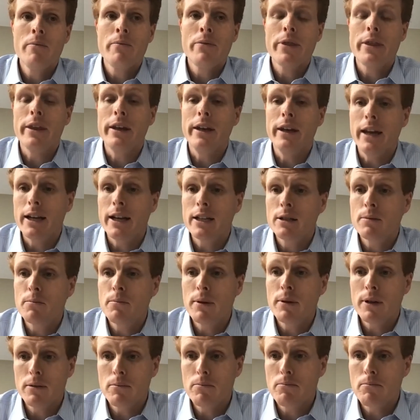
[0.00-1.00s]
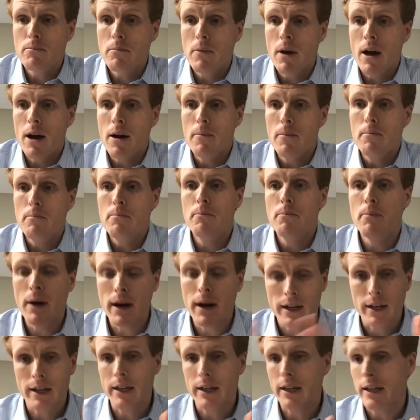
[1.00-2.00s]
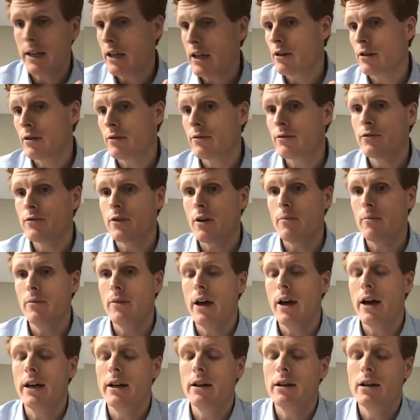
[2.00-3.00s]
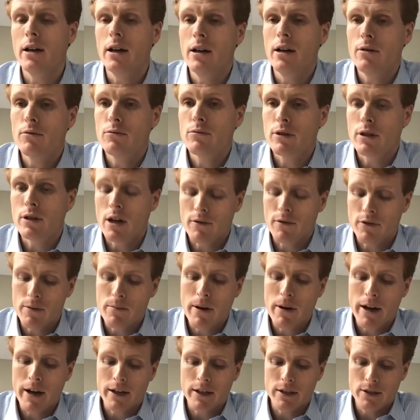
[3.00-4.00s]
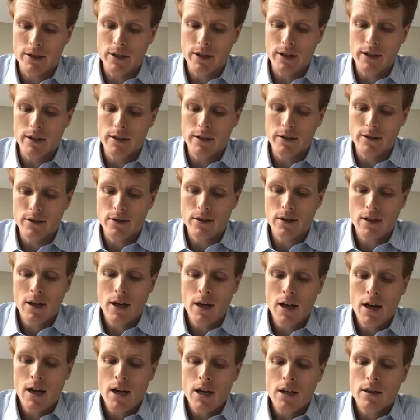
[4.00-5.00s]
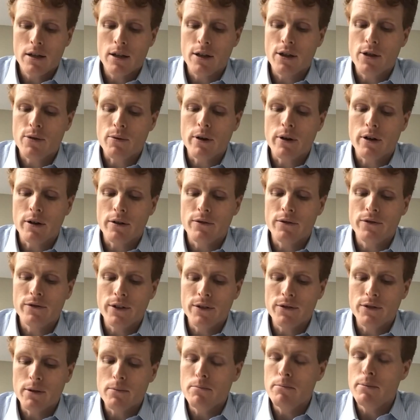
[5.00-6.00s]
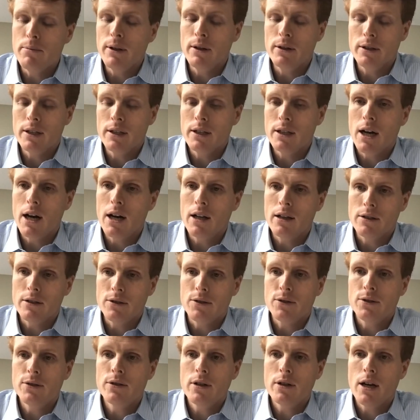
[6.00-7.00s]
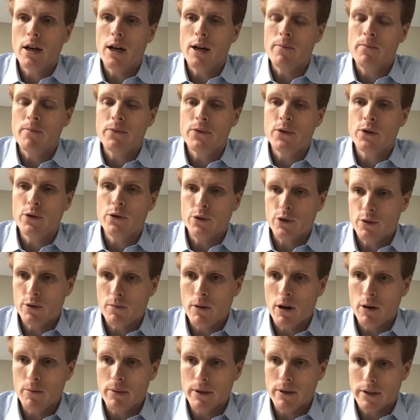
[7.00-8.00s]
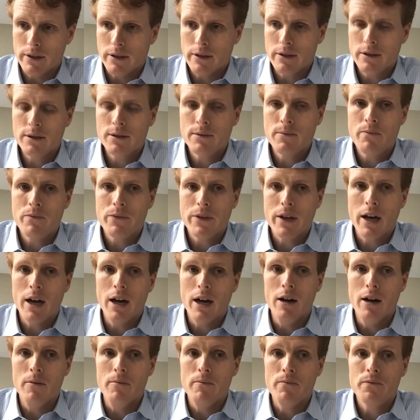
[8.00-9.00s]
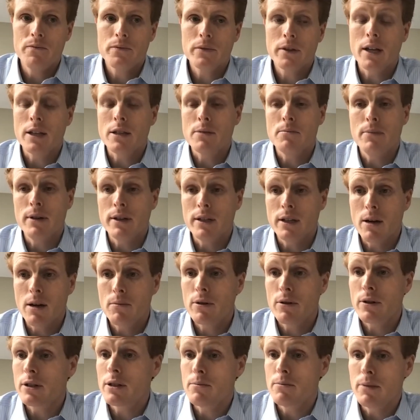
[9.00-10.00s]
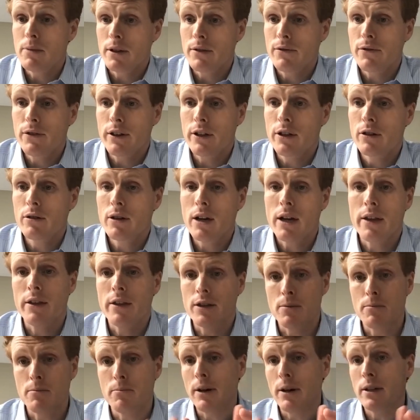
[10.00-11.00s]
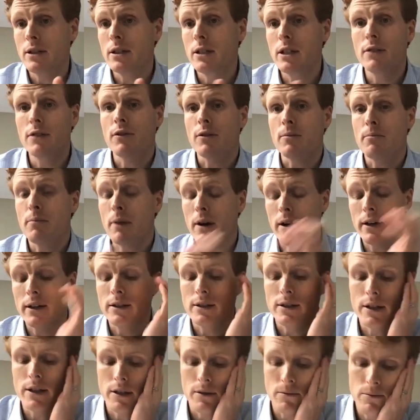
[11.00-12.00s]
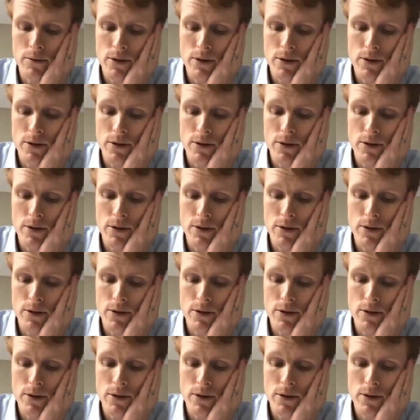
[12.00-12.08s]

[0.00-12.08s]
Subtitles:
The next big bucket here from that recovery package is the $350 billion to small businesses. That's a big number, it's a big figure, and there's a bunch of different buckets here.